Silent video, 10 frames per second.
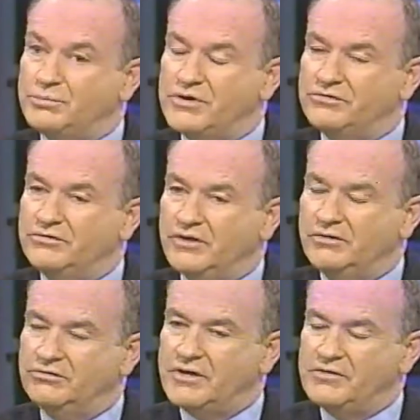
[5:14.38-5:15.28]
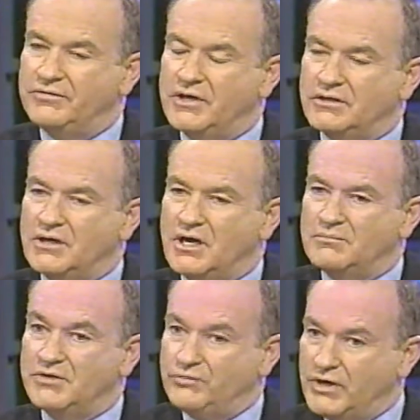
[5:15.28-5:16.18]
presence in South
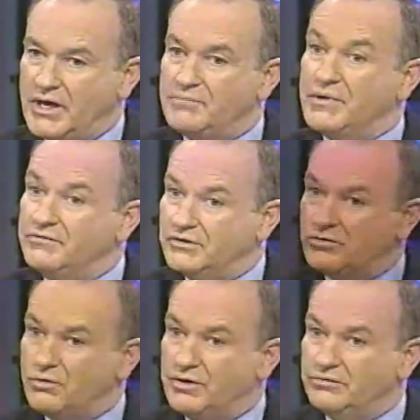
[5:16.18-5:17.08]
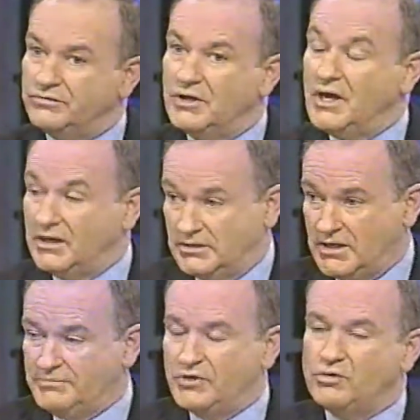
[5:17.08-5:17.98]
Vietnam. If we had been victorious and
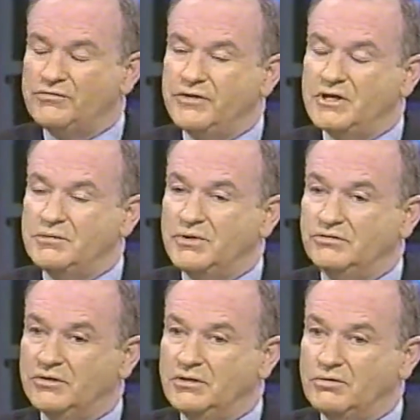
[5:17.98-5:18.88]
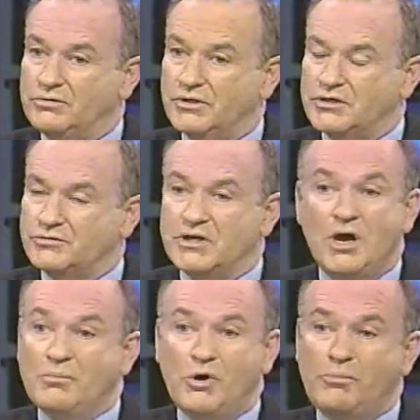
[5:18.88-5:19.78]
kept the North Vietnamese in their own country,
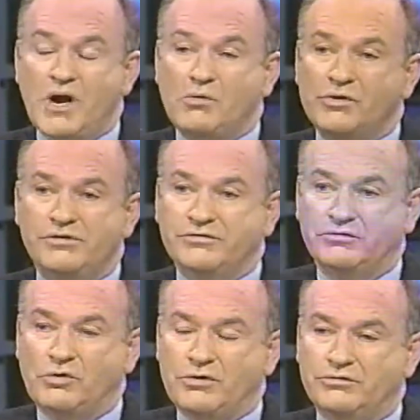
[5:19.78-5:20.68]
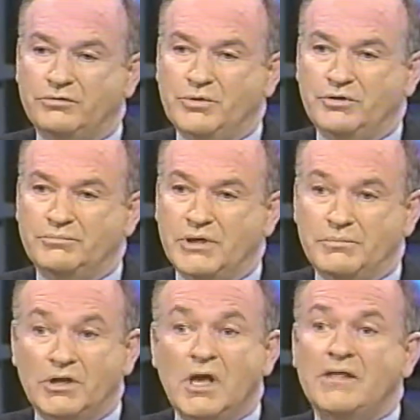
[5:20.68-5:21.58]
Pol Pot wouldn't have slaughtered 2 million
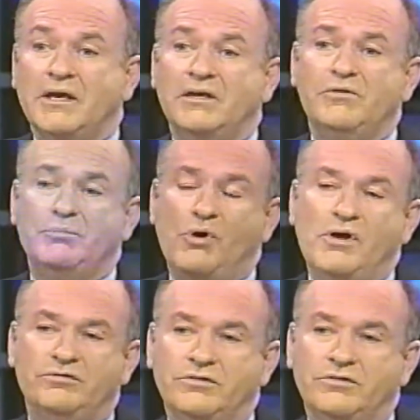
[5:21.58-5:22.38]
people. That give you pause,